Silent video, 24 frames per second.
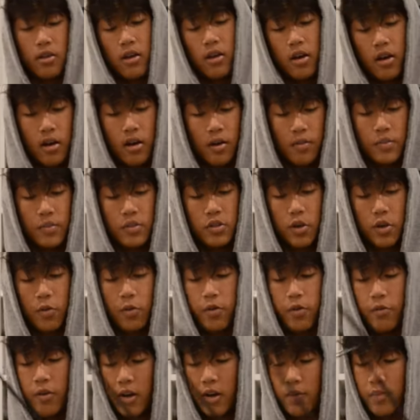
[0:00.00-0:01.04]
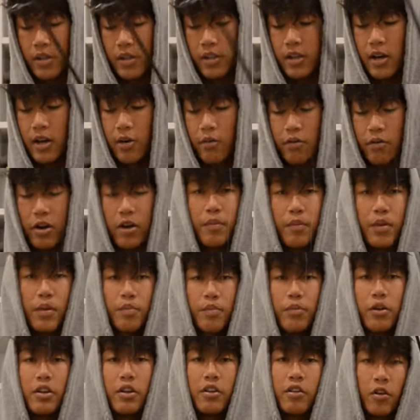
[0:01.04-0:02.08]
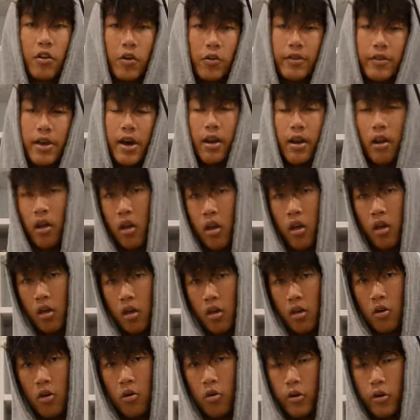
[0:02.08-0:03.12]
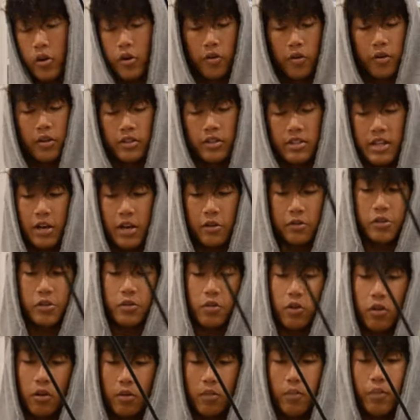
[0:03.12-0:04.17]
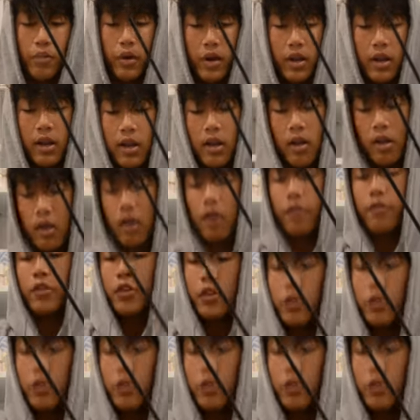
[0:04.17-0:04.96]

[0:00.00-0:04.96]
So I wouldn't recommend that. I would recommend putting your own line or going to the tackle store. But if you